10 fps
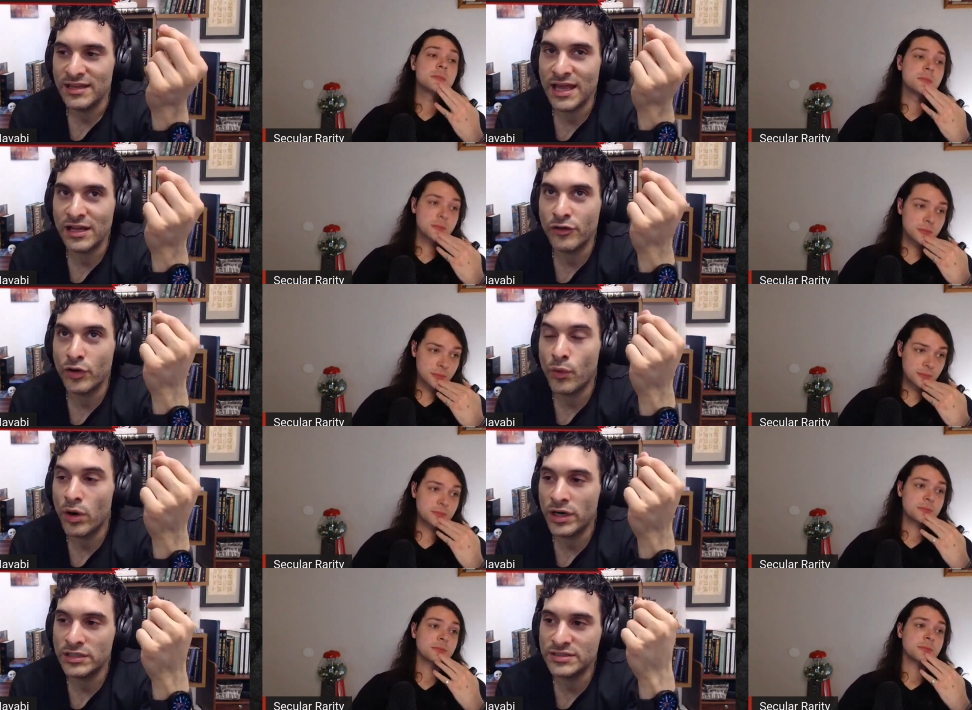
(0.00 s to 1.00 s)
Speaker 1: that
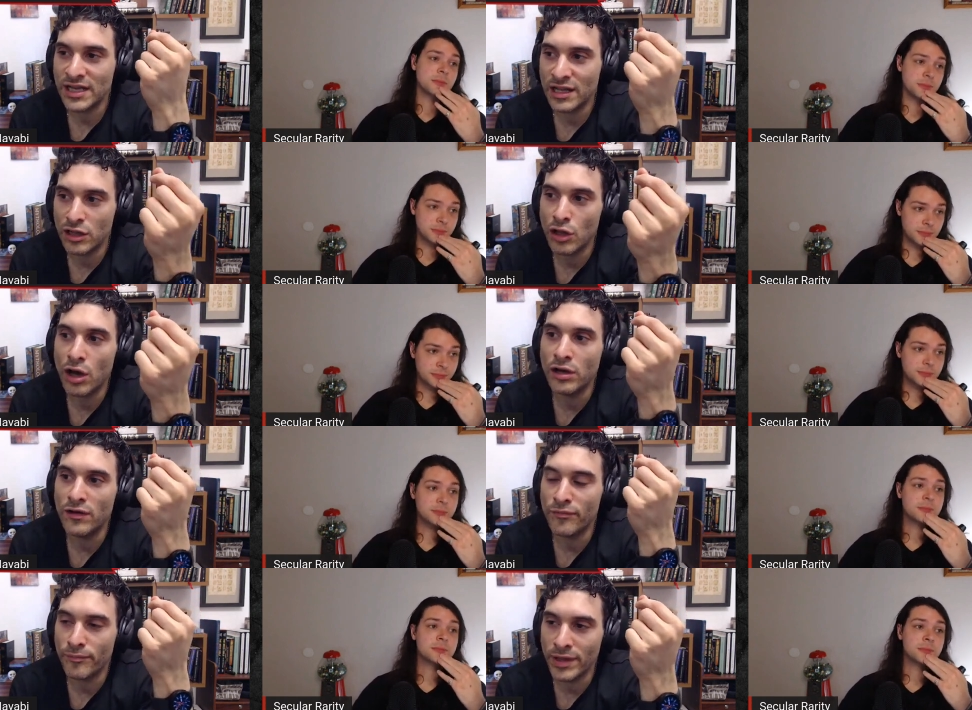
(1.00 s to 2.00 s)
requires a lot
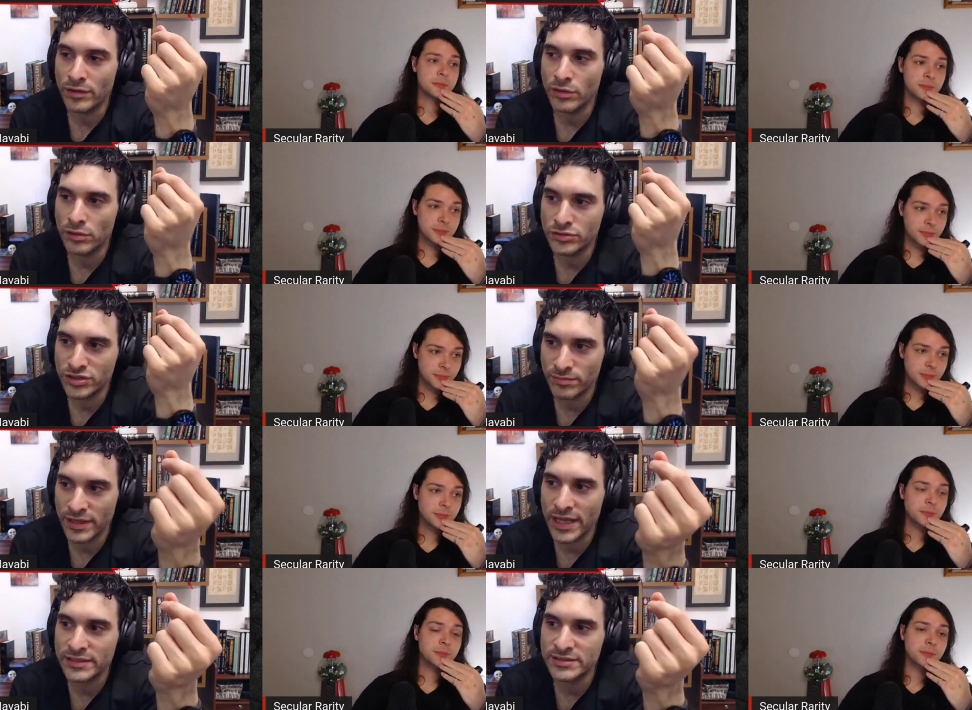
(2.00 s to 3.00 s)
of mental
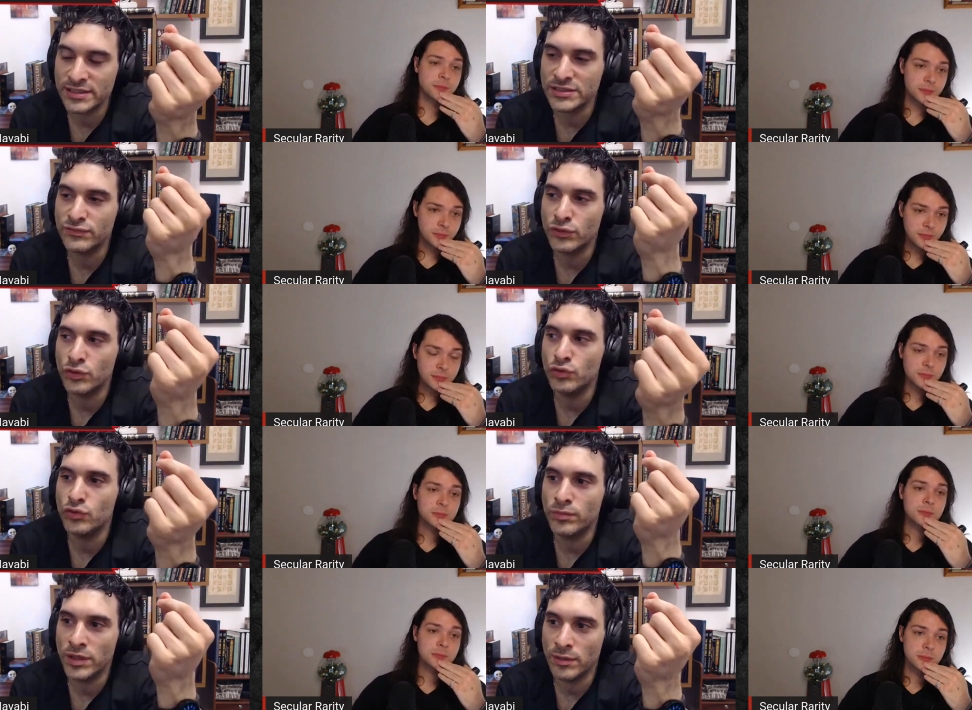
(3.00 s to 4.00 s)
gymnastics for you
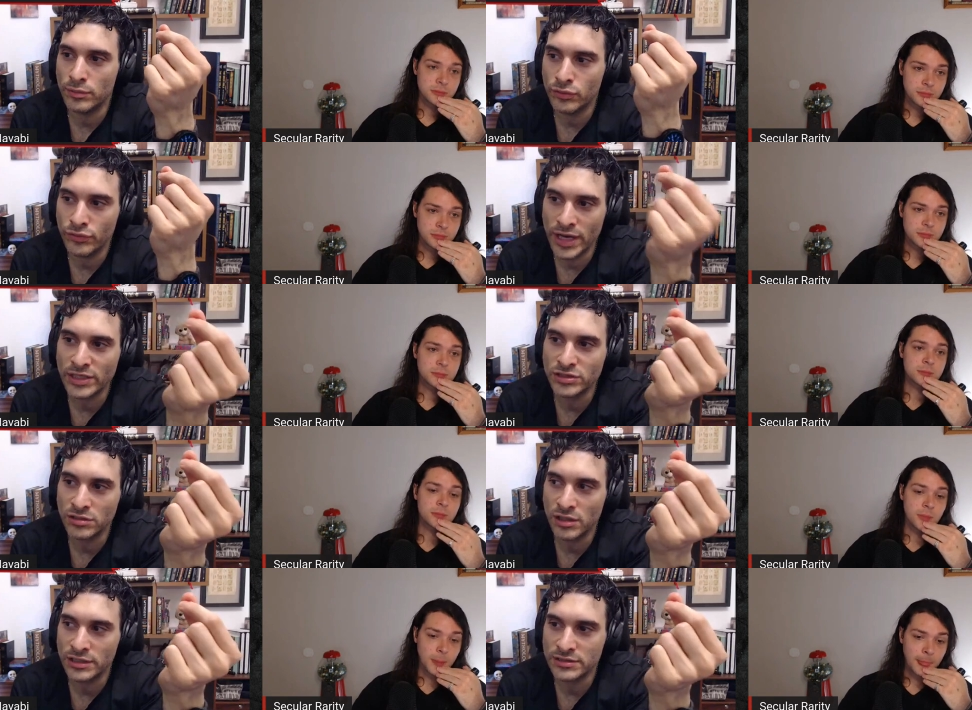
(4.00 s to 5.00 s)
to be able to
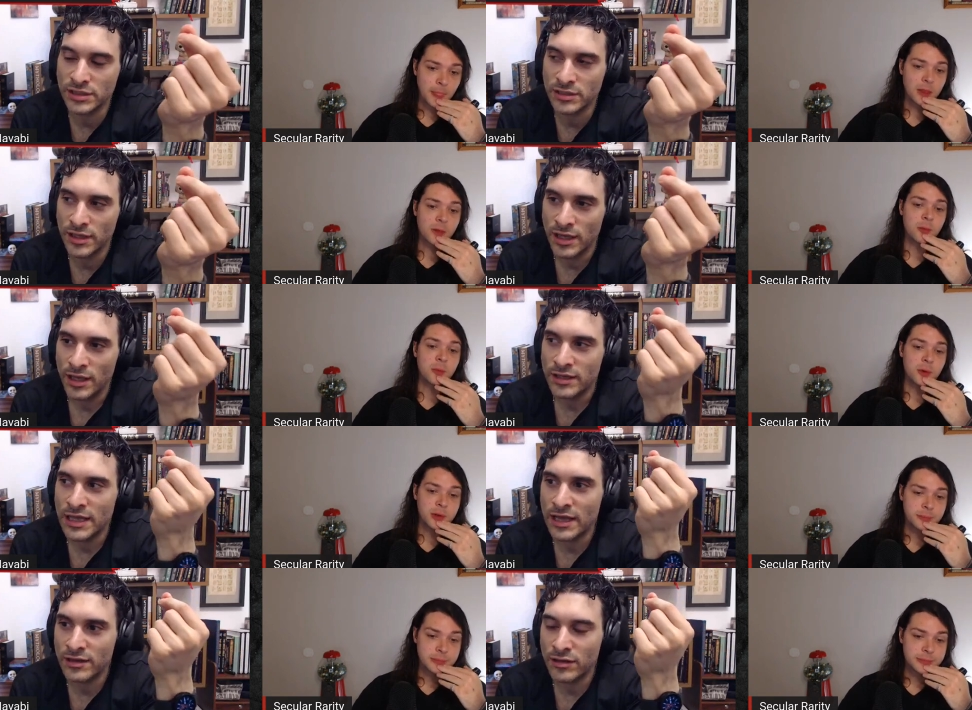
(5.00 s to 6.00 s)
rationalize it,
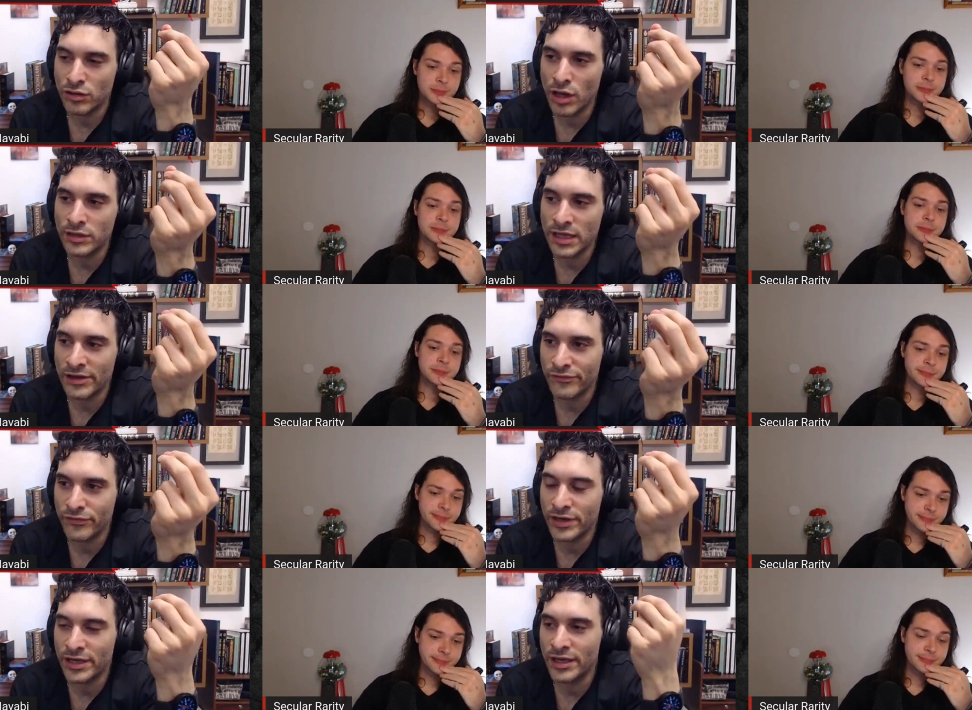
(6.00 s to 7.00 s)
that not
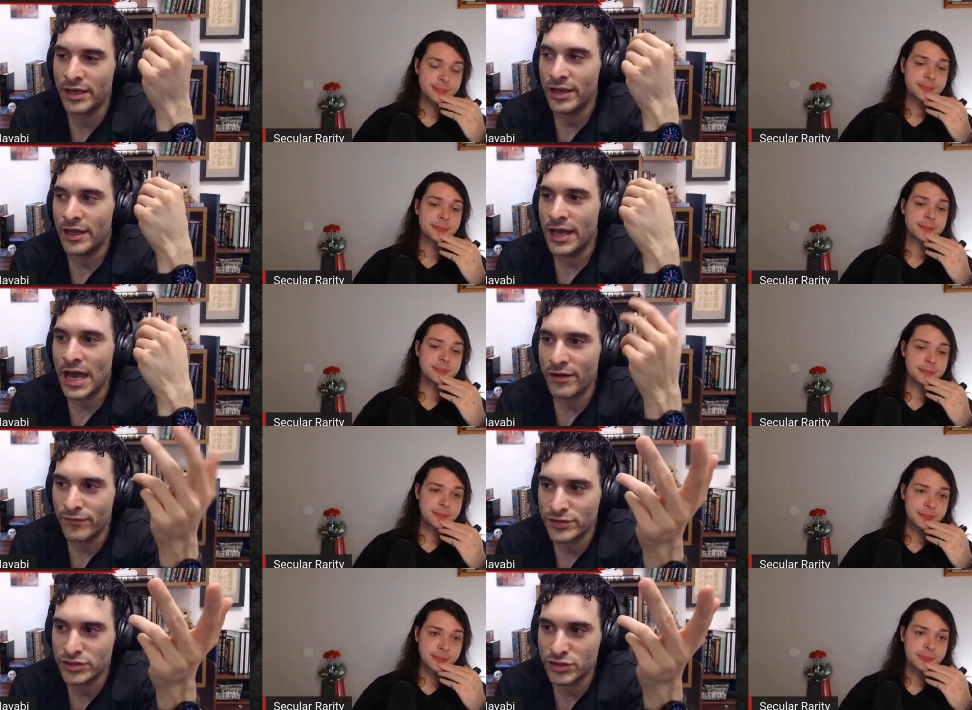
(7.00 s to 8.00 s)
every
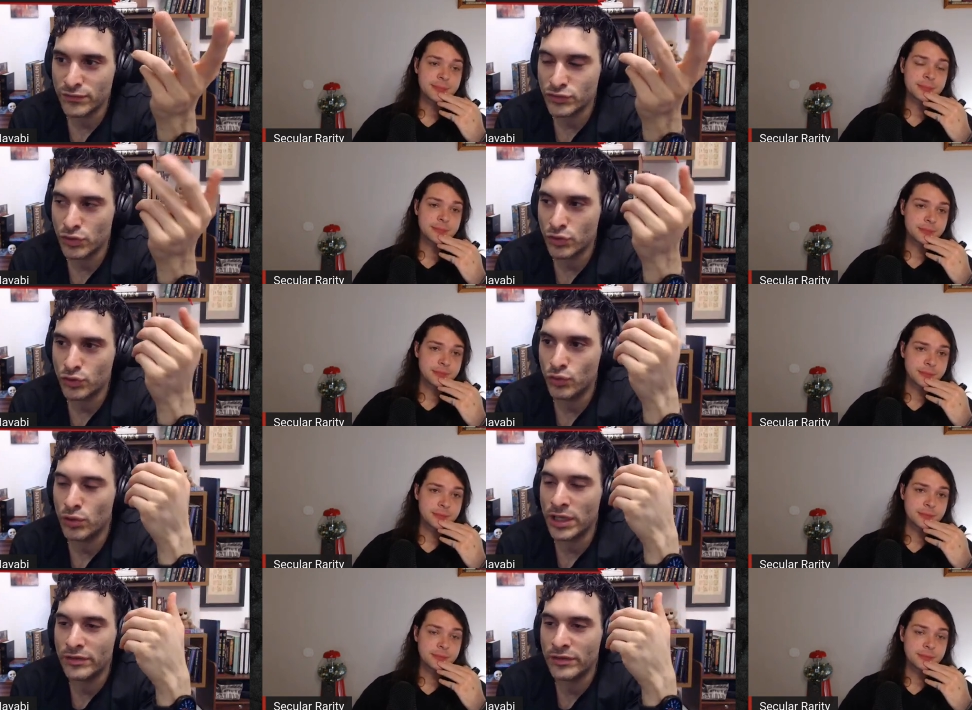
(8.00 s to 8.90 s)
average individual could do. Like